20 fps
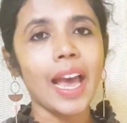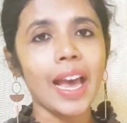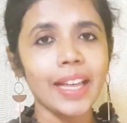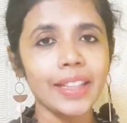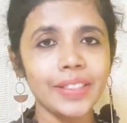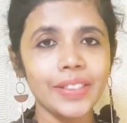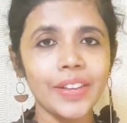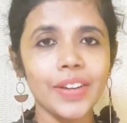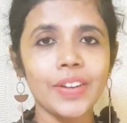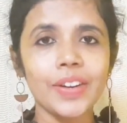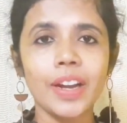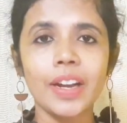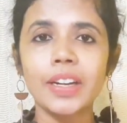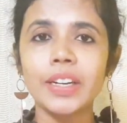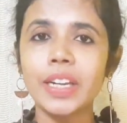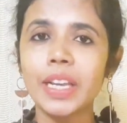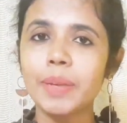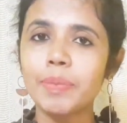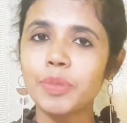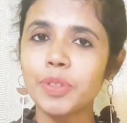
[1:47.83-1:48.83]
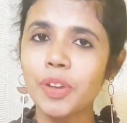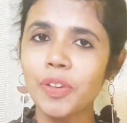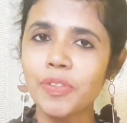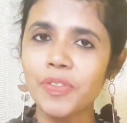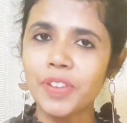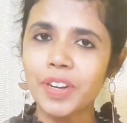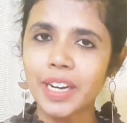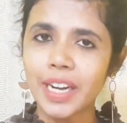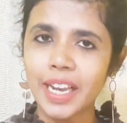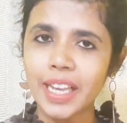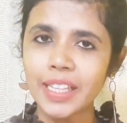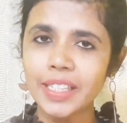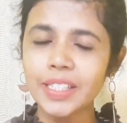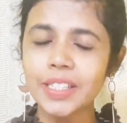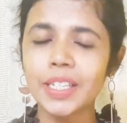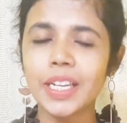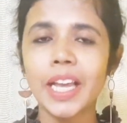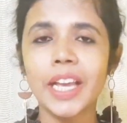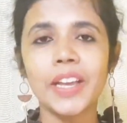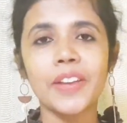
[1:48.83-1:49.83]
And there are names of
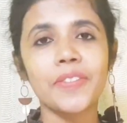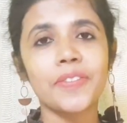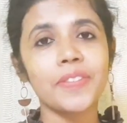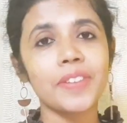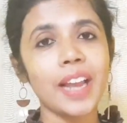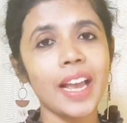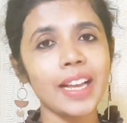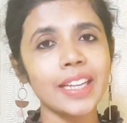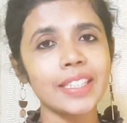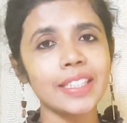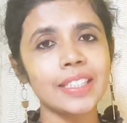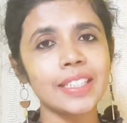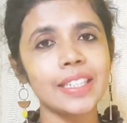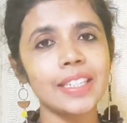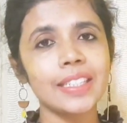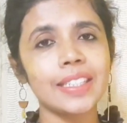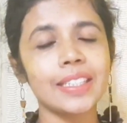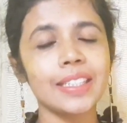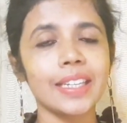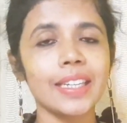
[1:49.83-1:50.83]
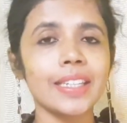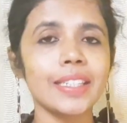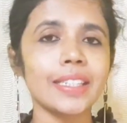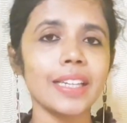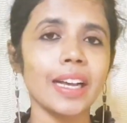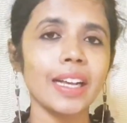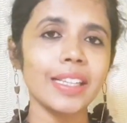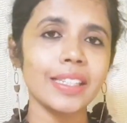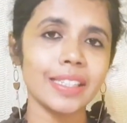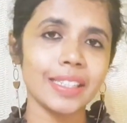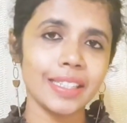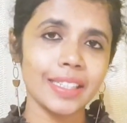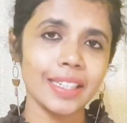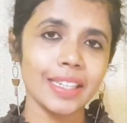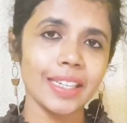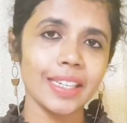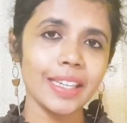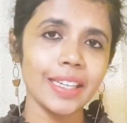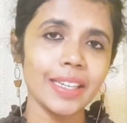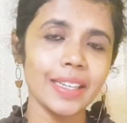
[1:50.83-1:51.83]
grains like flax seeds is
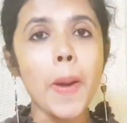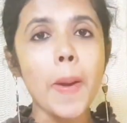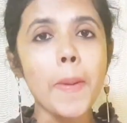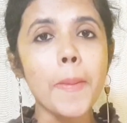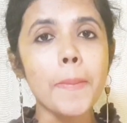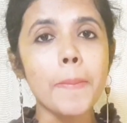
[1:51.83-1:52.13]
alsi,